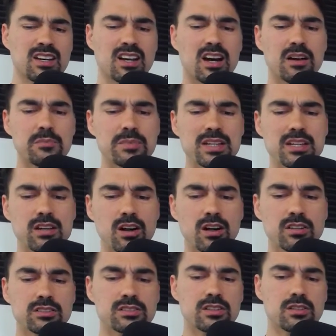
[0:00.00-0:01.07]
Um, it
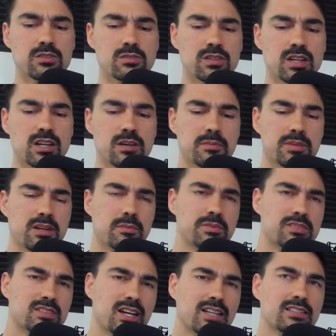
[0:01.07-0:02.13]
also, you know,
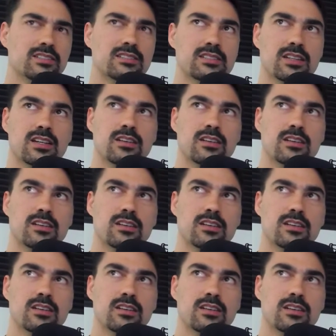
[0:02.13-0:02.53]
besides